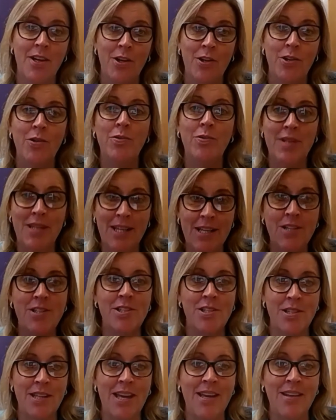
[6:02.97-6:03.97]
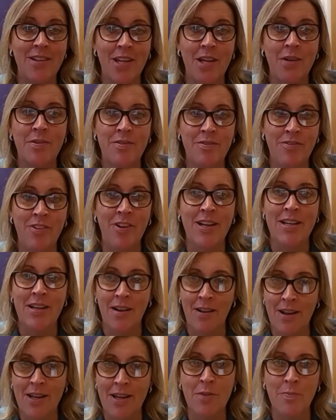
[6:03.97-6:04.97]
you need to then go and find
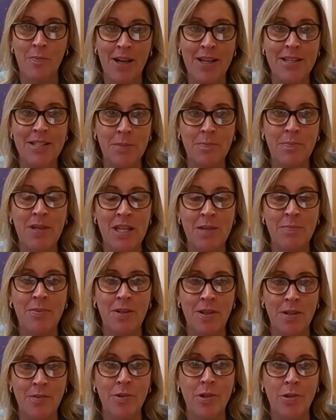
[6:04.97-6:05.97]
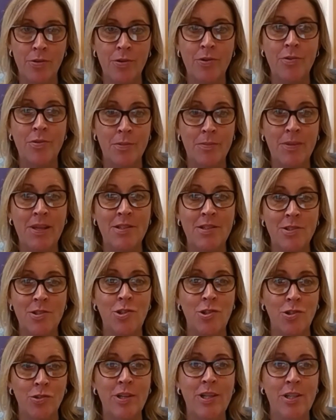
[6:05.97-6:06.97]
like-minded people and recruit them in to
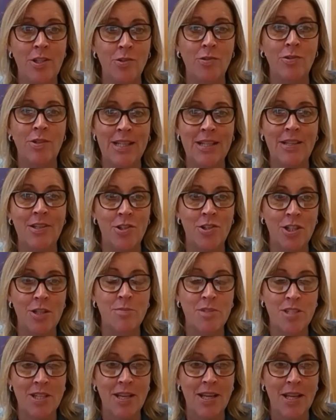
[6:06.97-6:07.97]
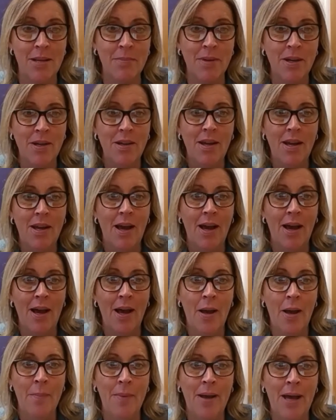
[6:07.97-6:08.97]
join your leadership team,
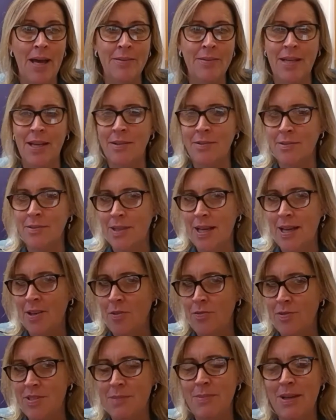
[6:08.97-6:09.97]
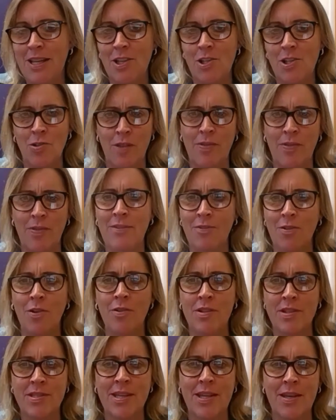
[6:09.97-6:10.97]
and obviously make sure that they've got
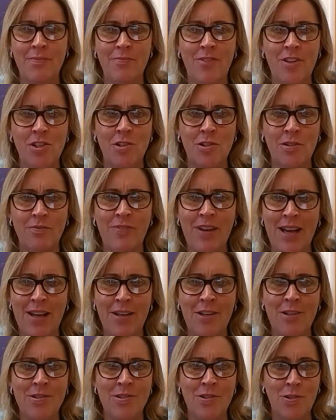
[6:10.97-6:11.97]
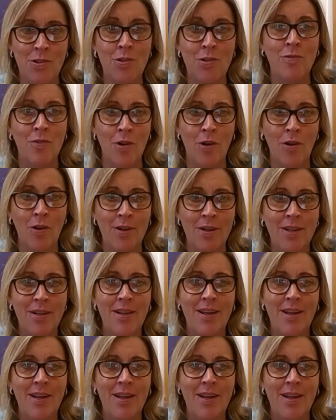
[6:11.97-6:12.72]
the same vision and values that you've got.